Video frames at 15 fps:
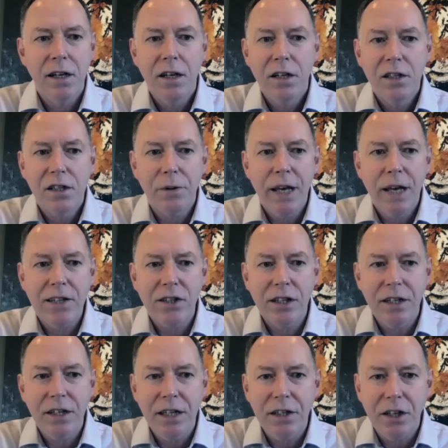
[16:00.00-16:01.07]
So we actually
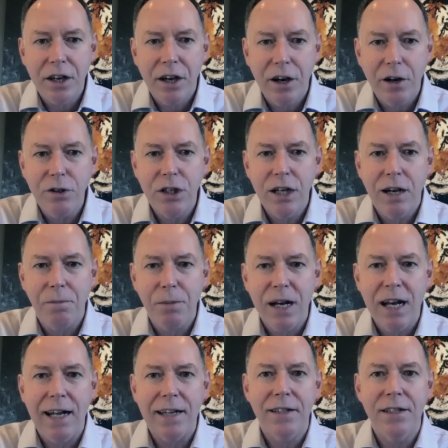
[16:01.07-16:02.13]
need to coach our
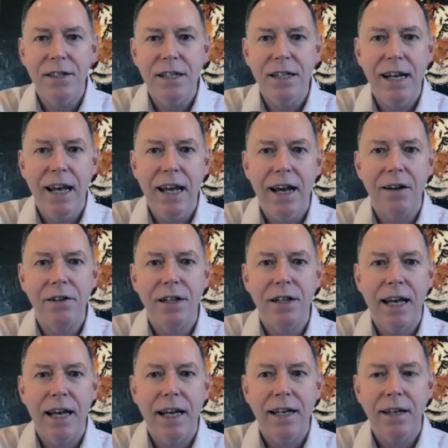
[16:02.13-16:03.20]
partners in how do
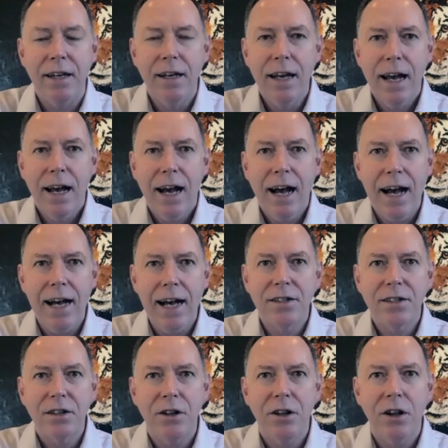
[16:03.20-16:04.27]
they
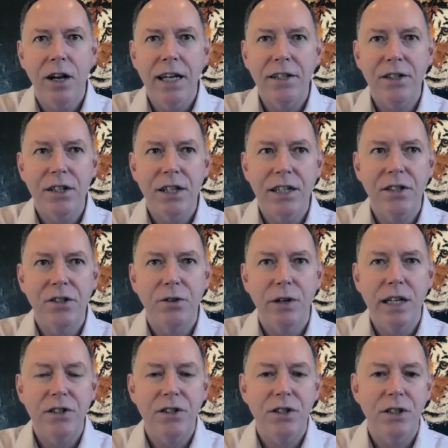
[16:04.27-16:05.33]
ask clients these
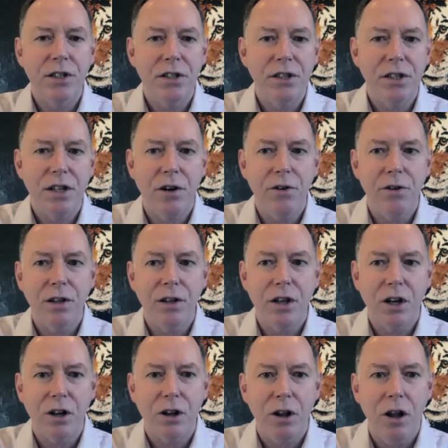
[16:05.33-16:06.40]
questions so that the
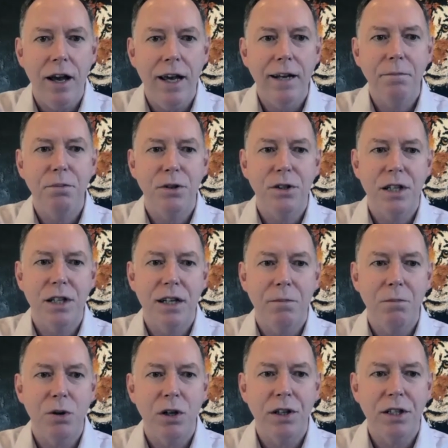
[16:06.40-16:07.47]
client puts the
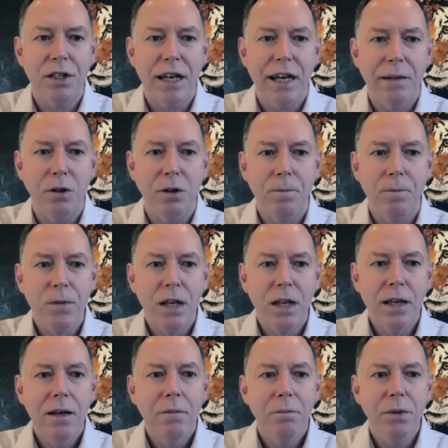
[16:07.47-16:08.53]
number on the table.
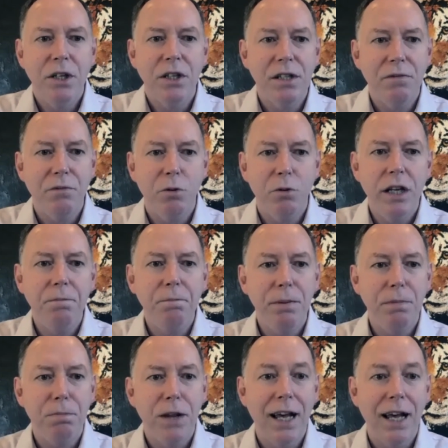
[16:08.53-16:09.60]
Because if we
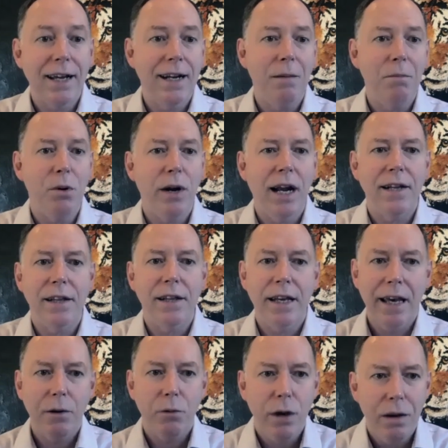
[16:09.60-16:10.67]
pluck a number out of the
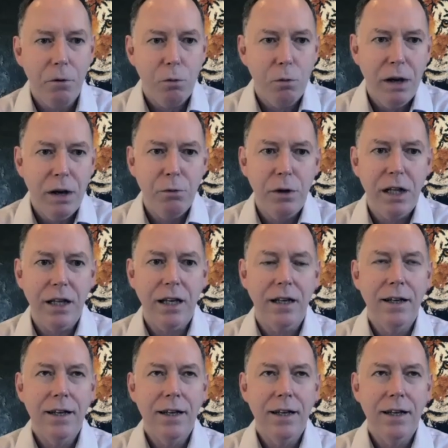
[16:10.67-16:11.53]
air, we're really,